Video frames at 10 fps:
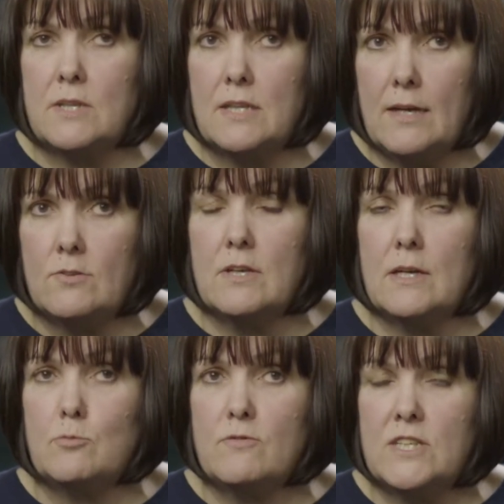with
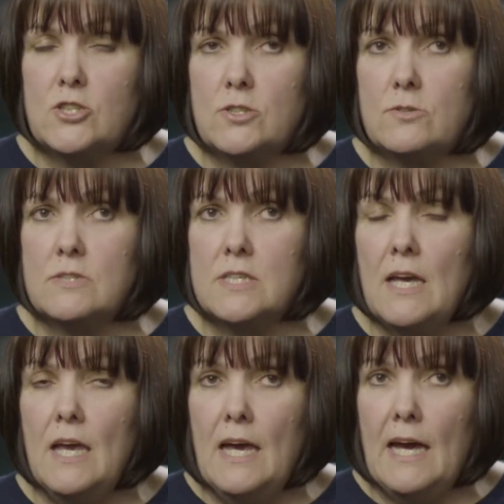healthcare professionals,
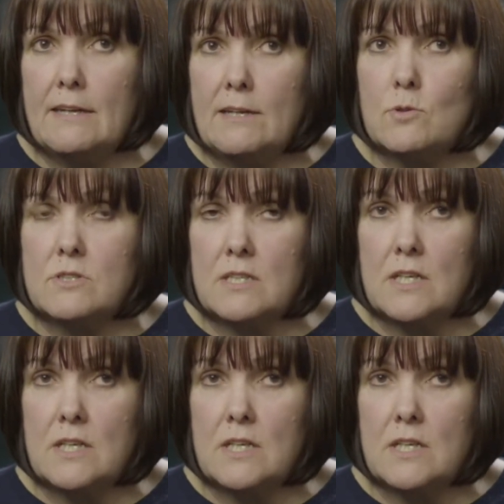and it wasn't